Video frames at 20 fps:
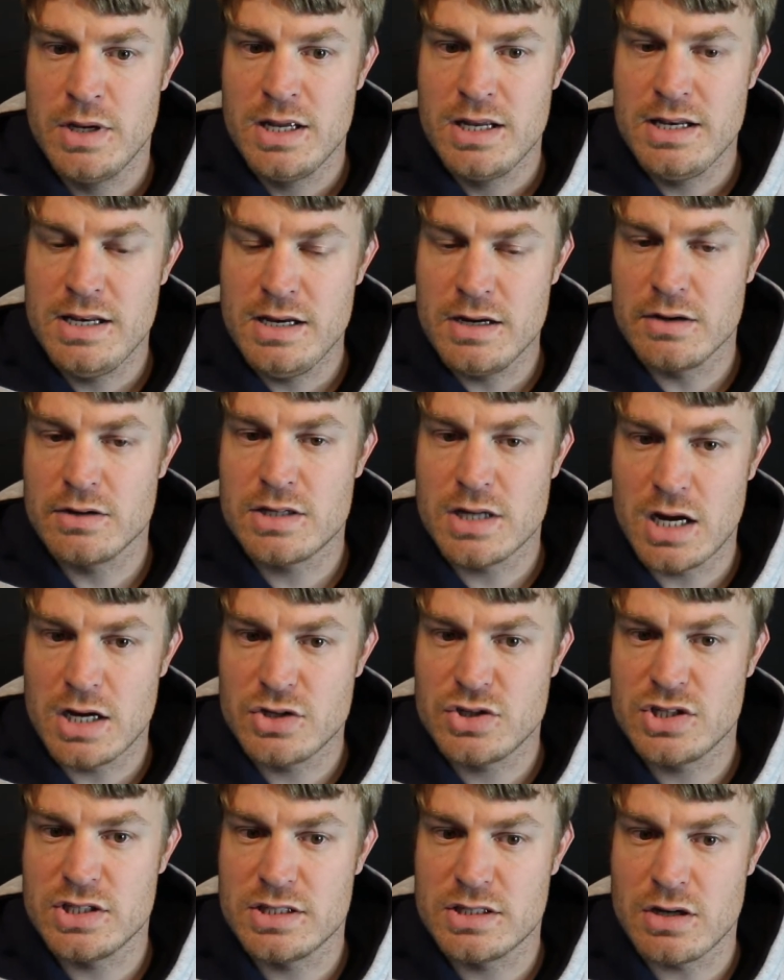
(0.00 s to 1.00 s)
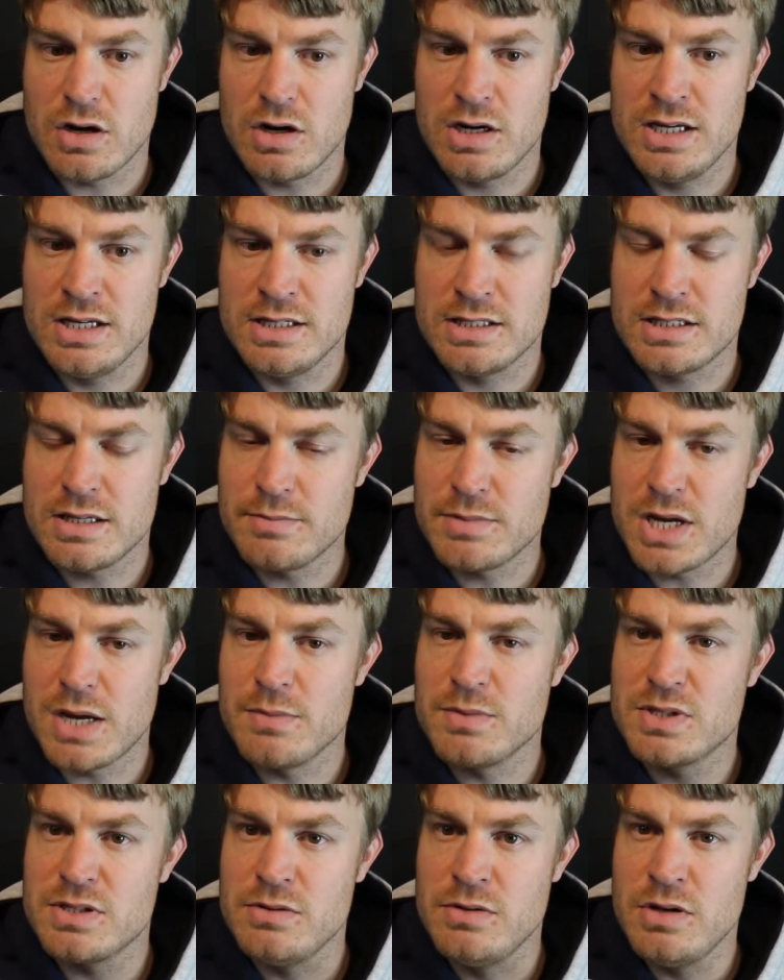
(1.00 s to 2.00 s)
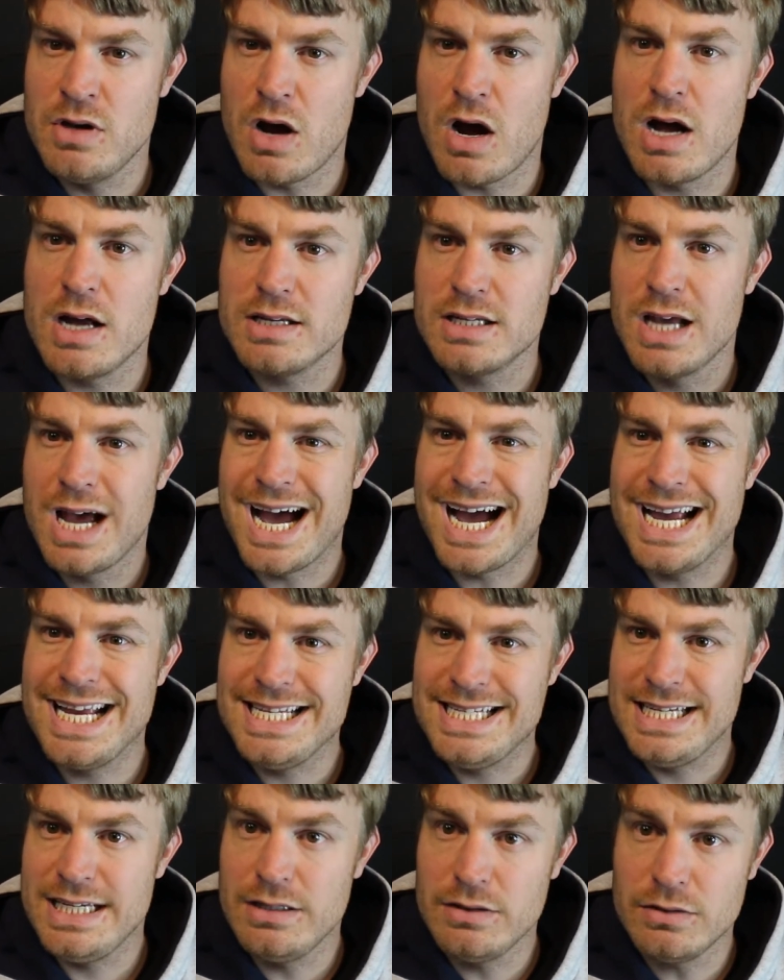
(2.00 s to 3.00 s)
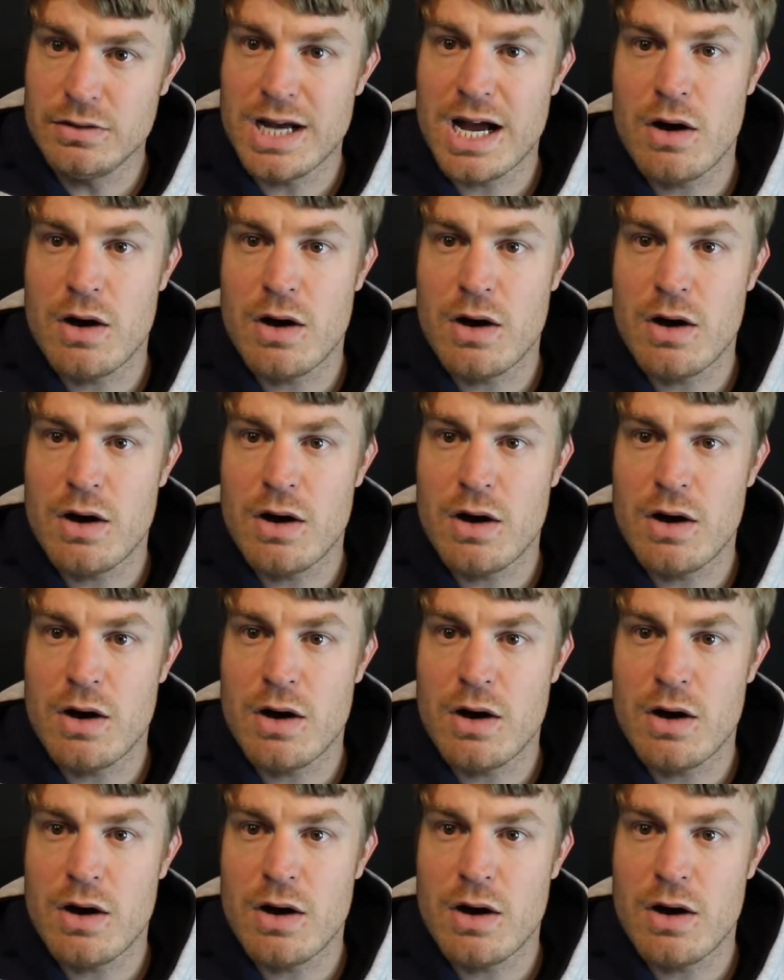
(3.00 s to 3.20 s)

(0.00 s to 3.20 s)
near touch is sometimes not ideal.